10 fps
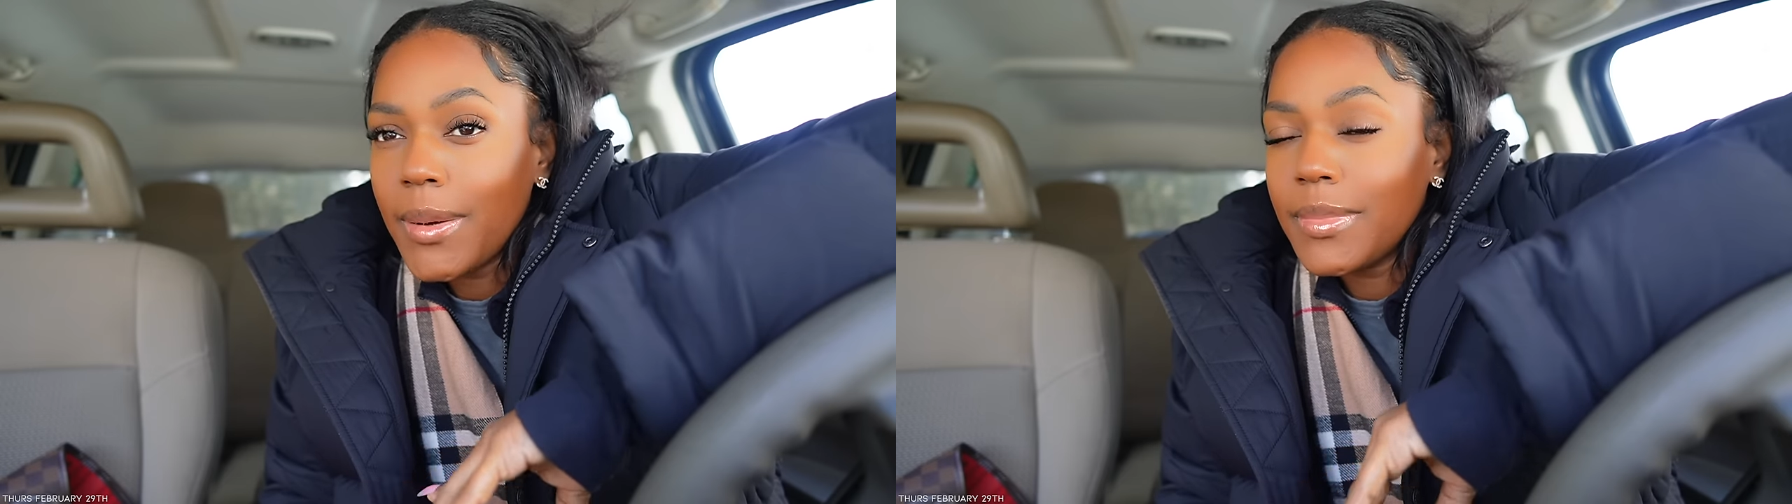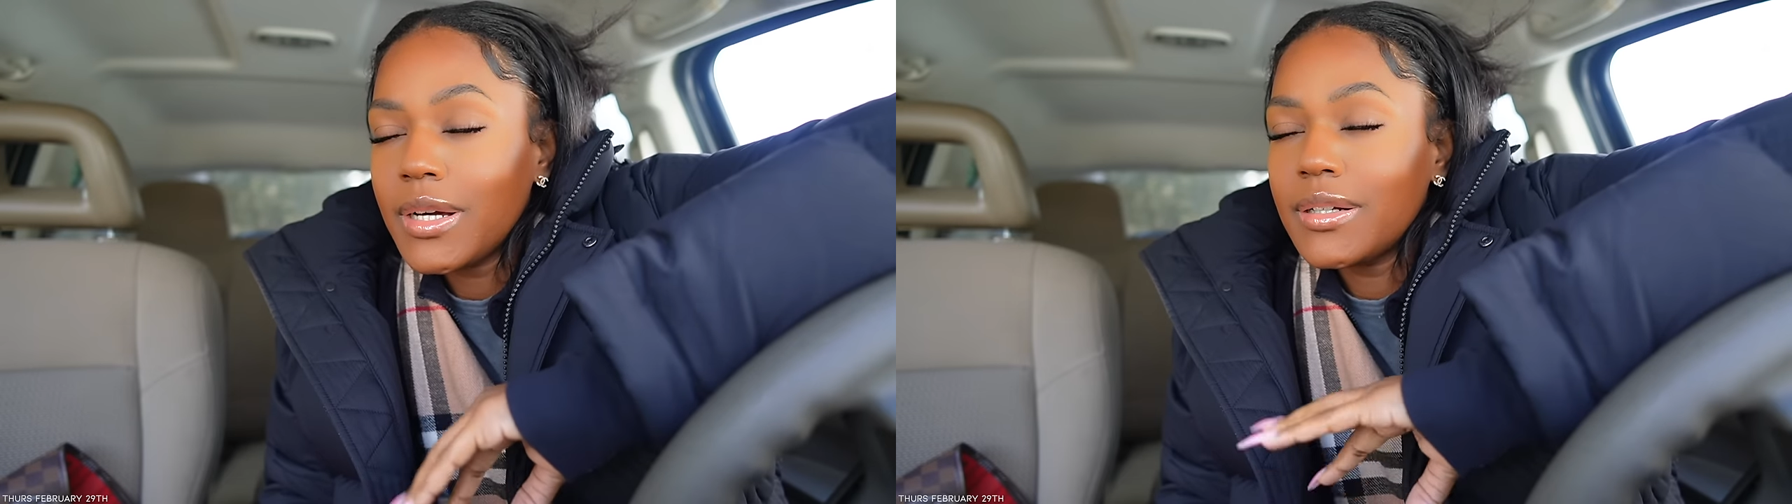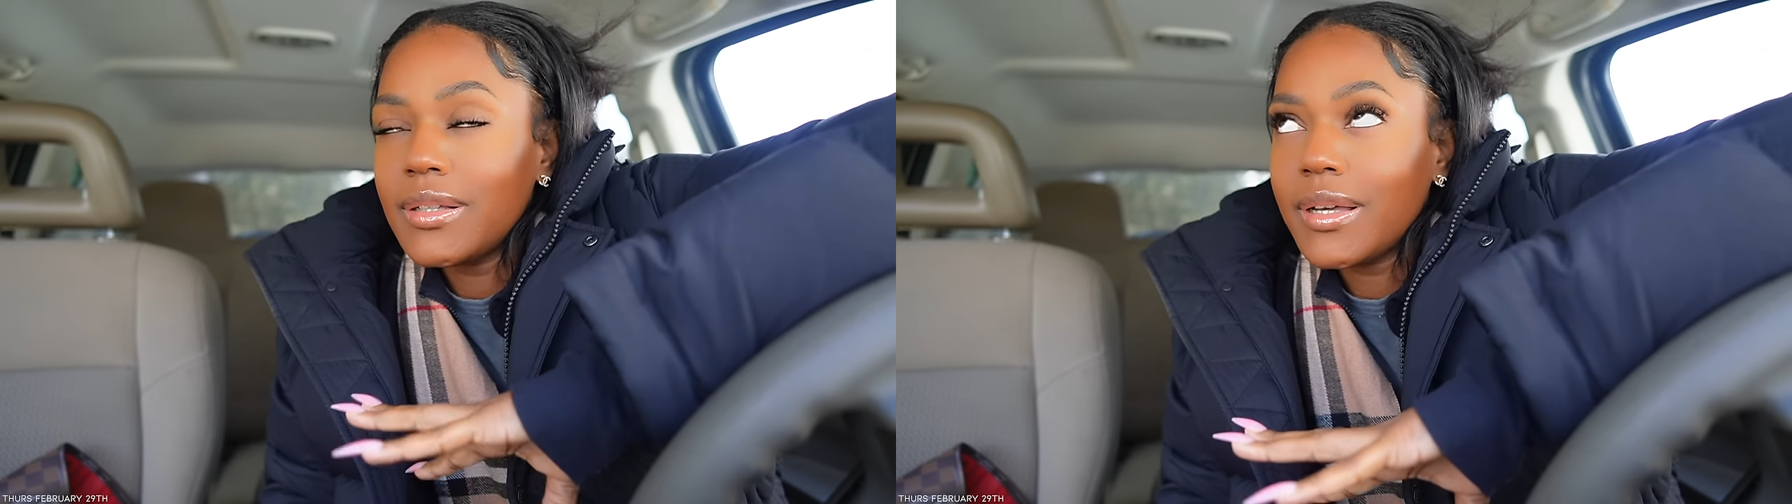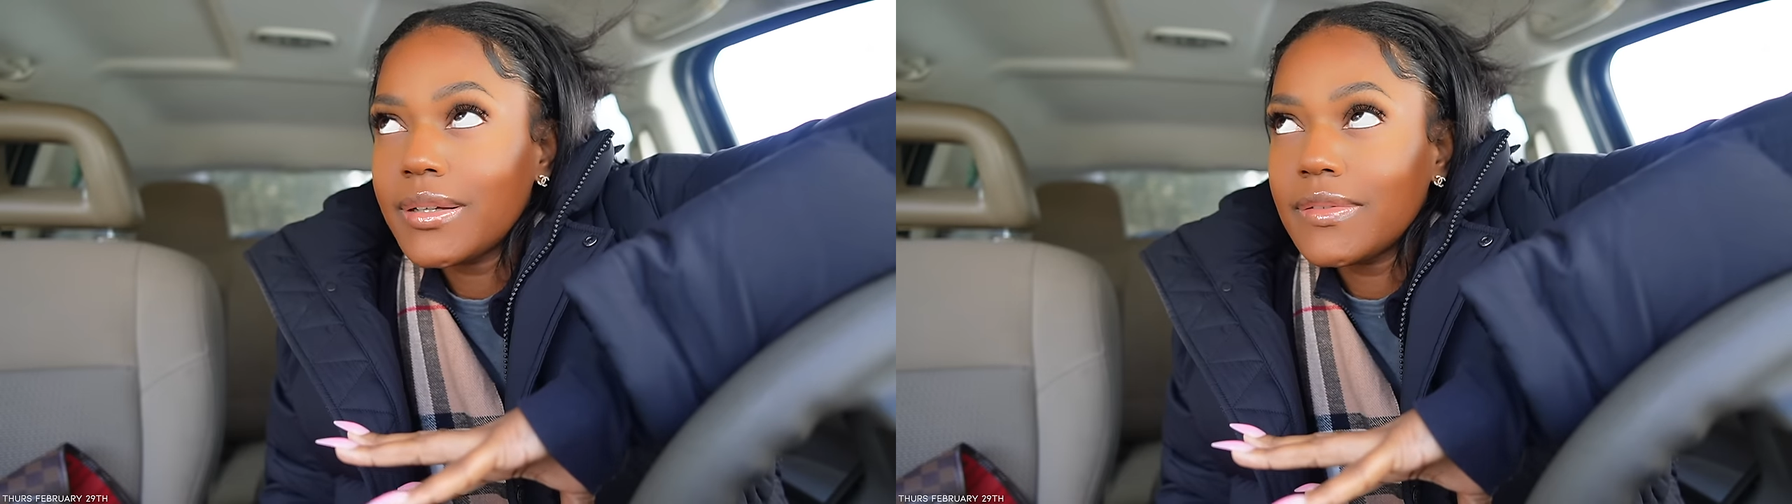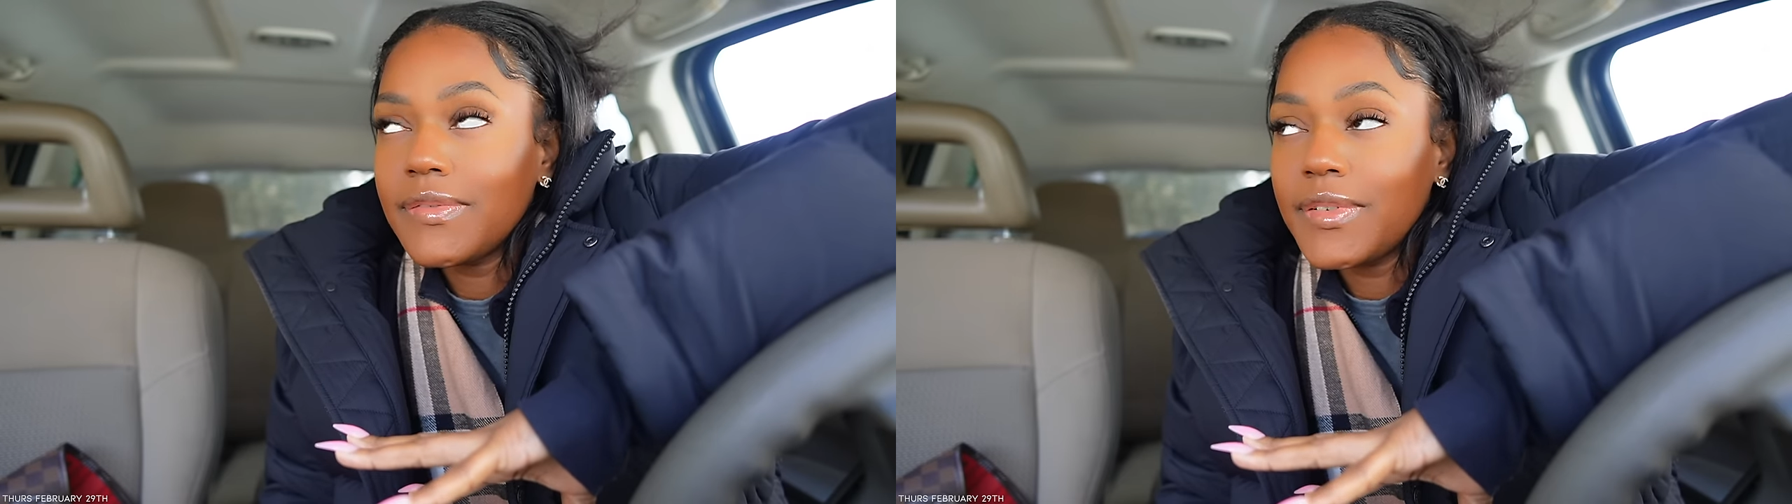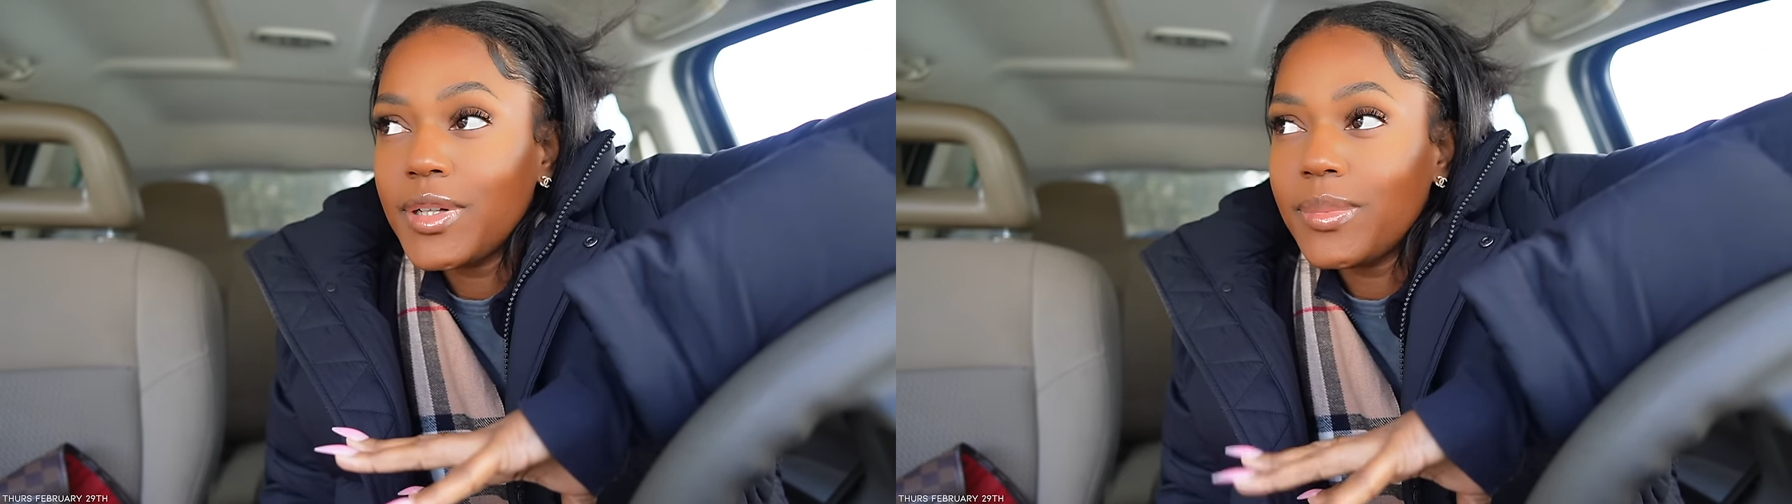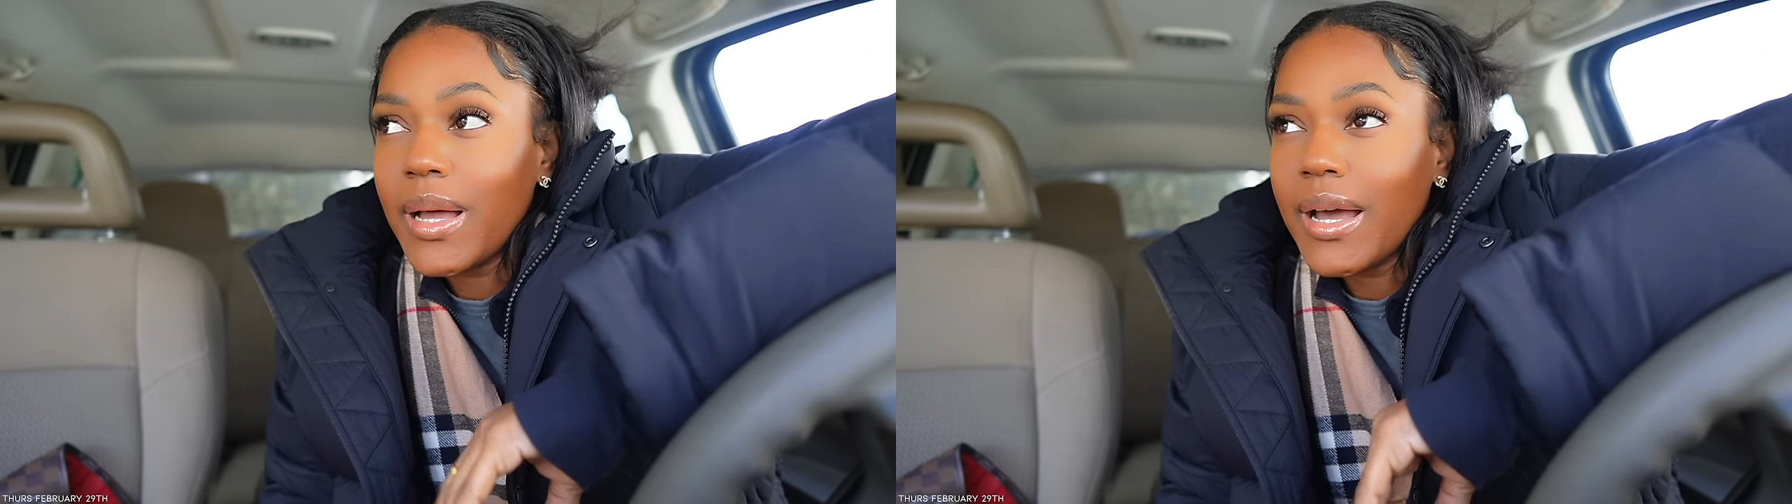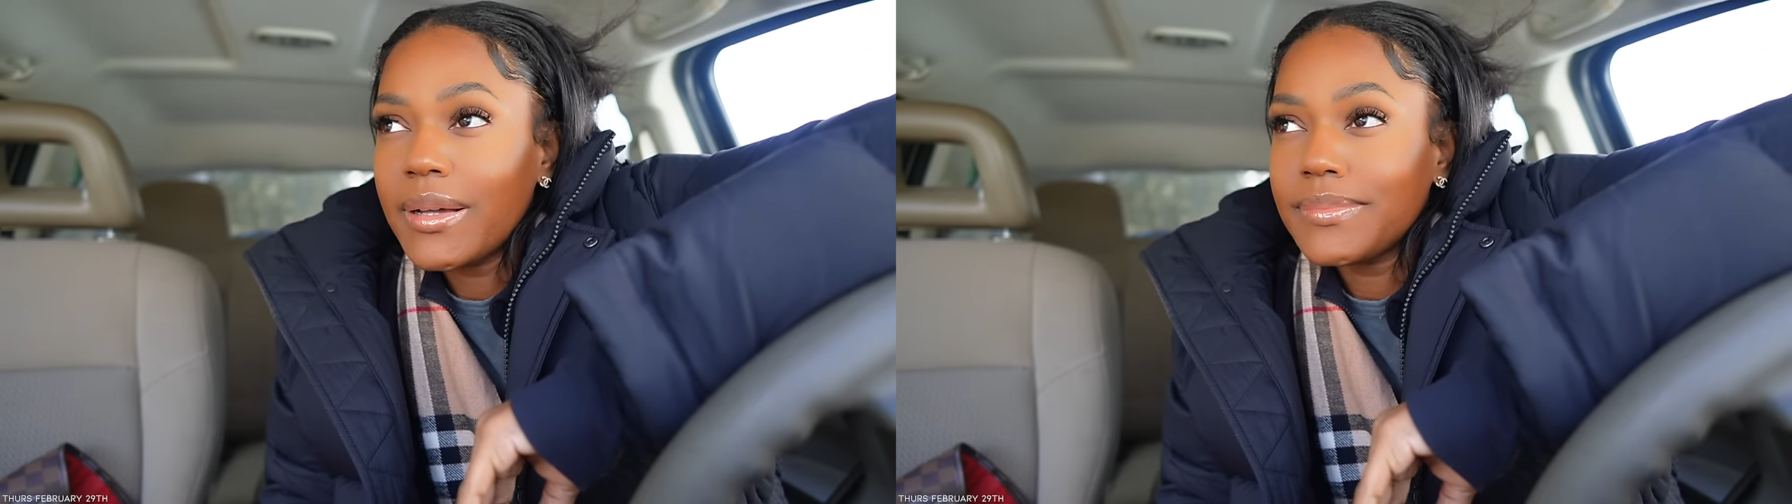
I'm gonna like film at.